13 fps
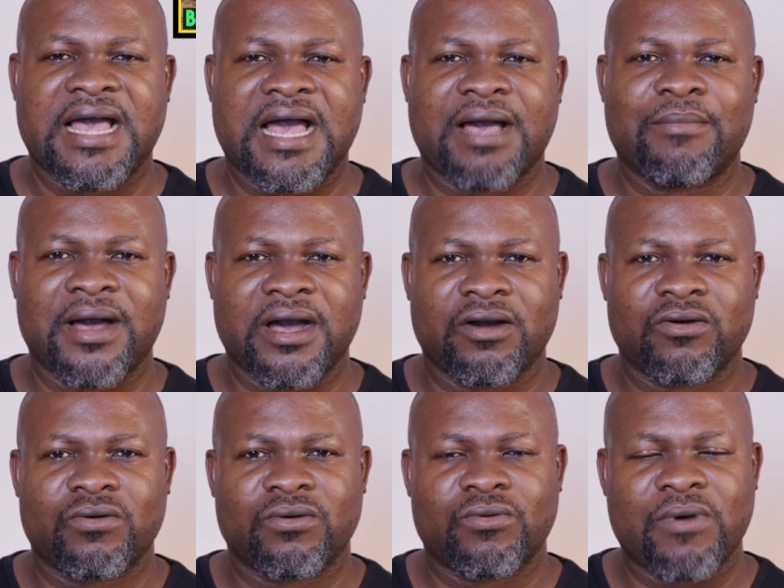about
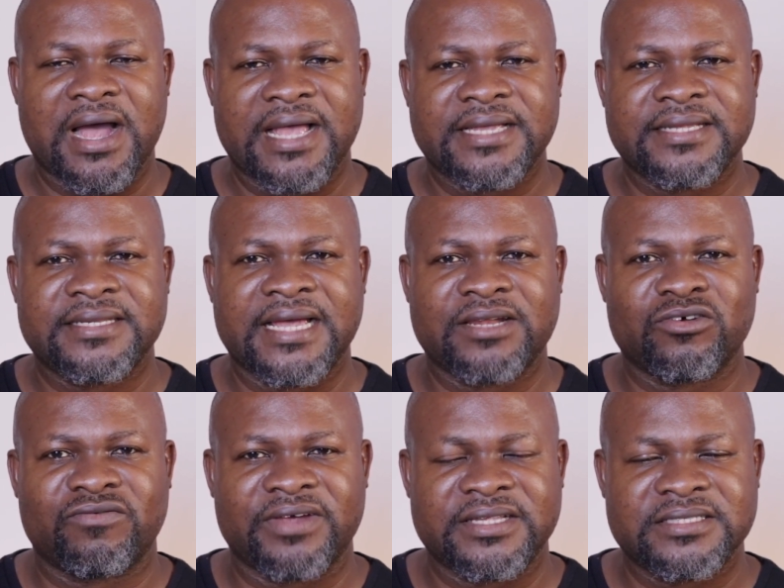why there are no
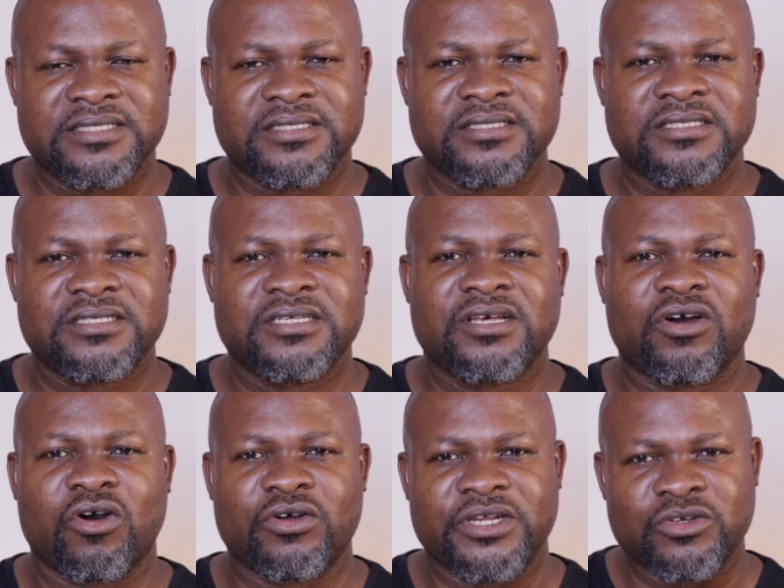vents,
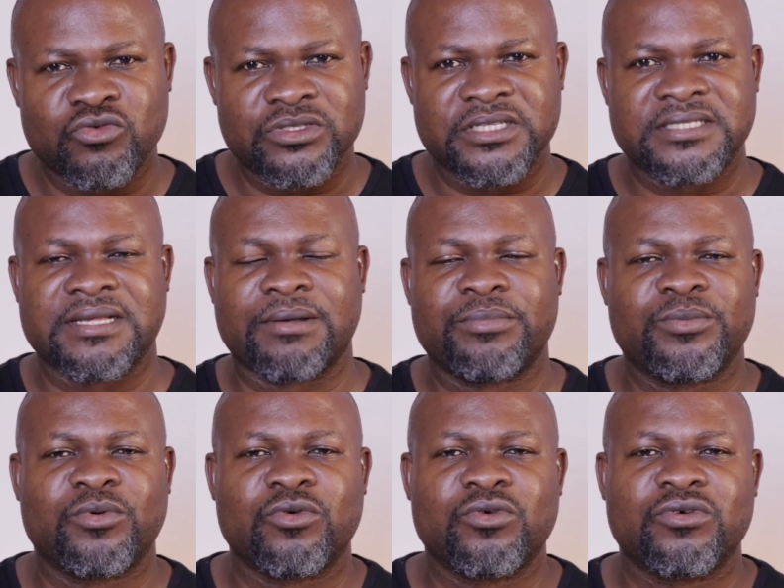or they do see some
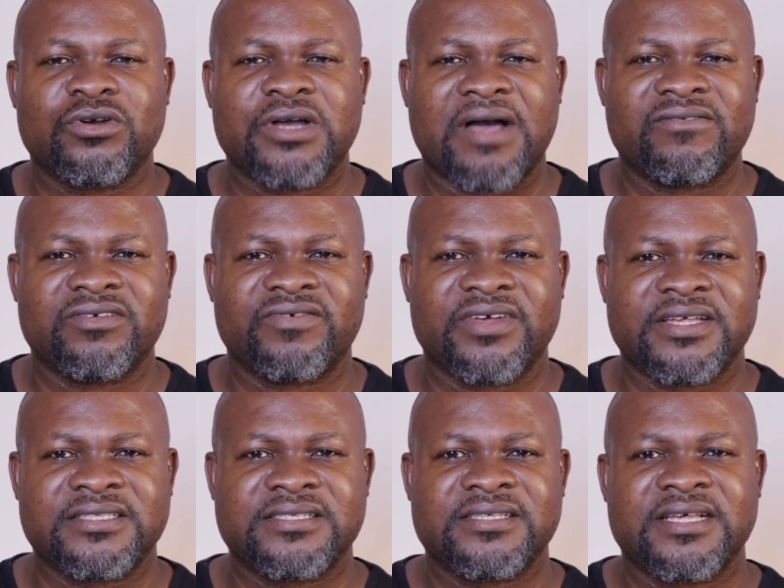people having
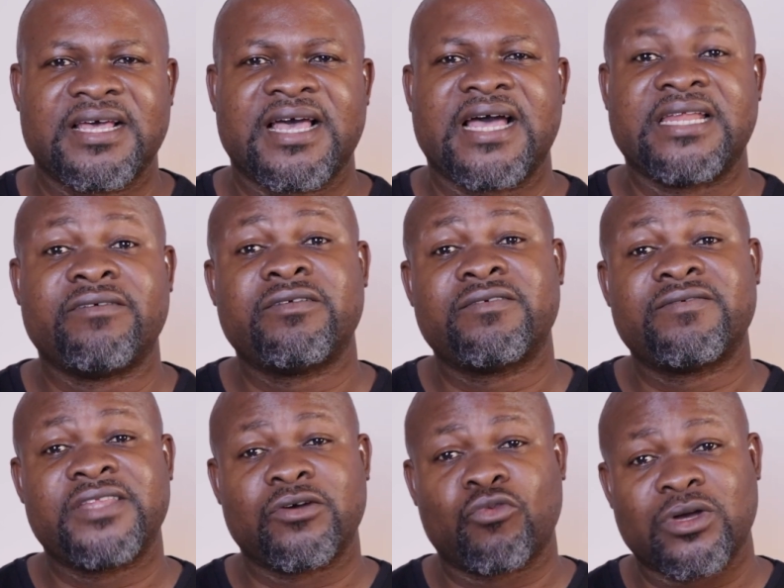vents, and even
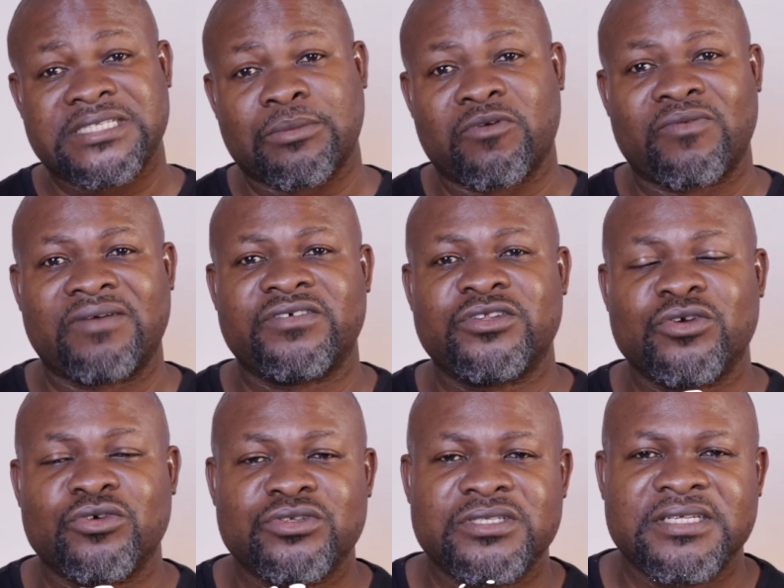they watch some of my
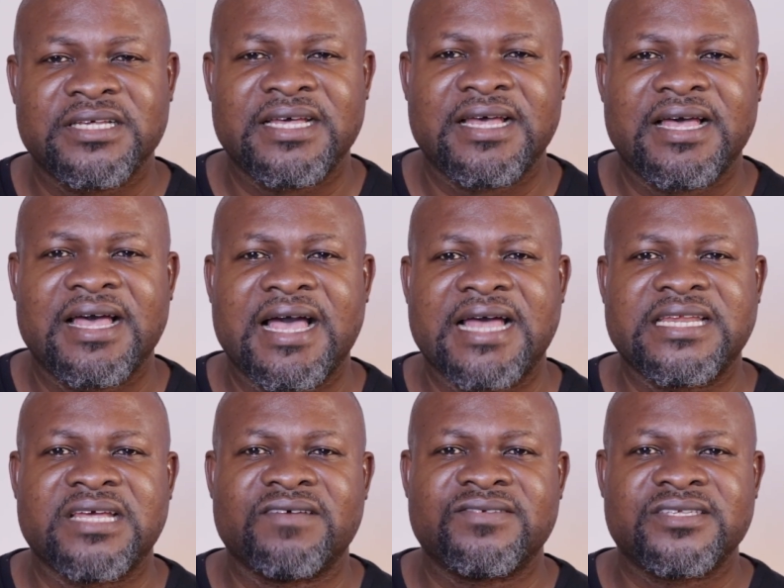videos and
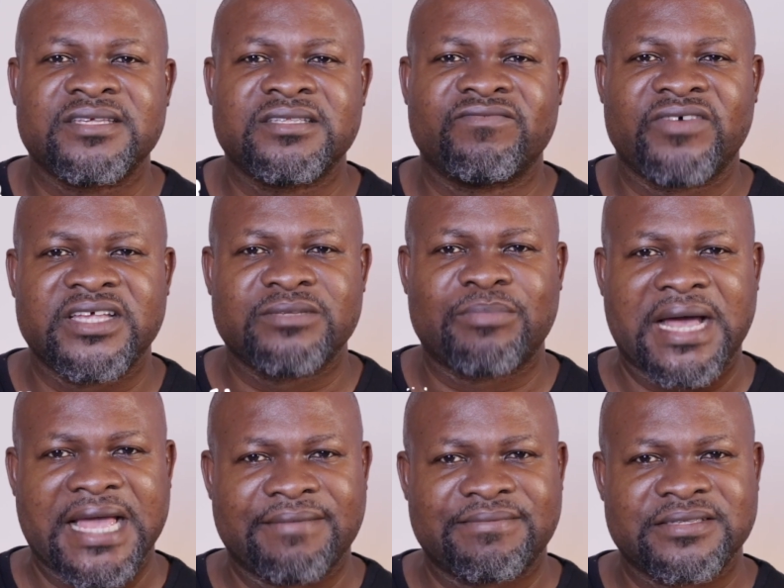they've seen vent
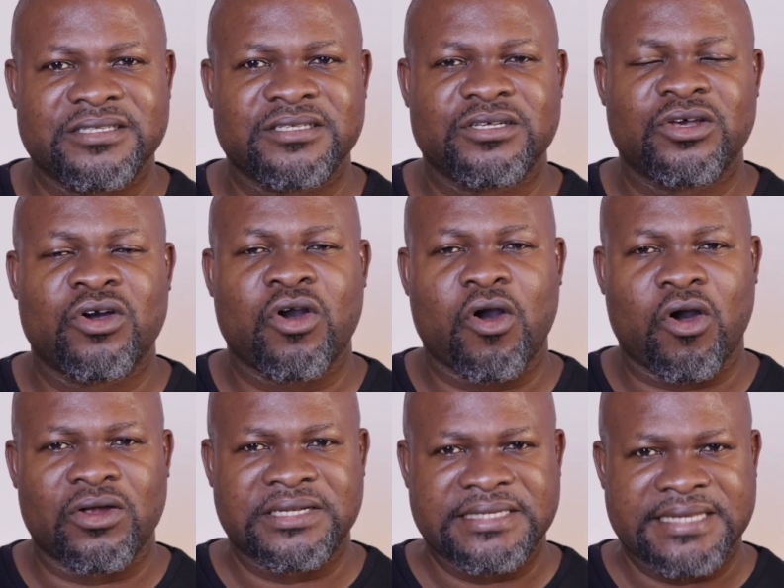pipes
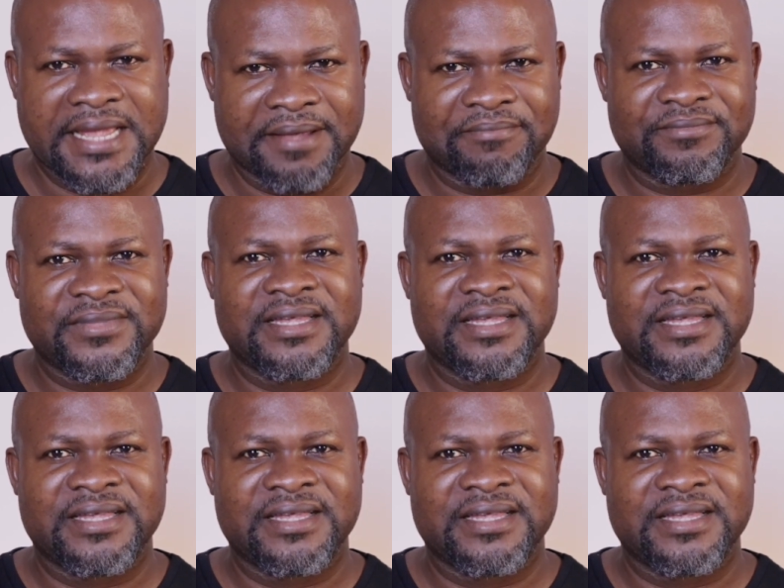on them.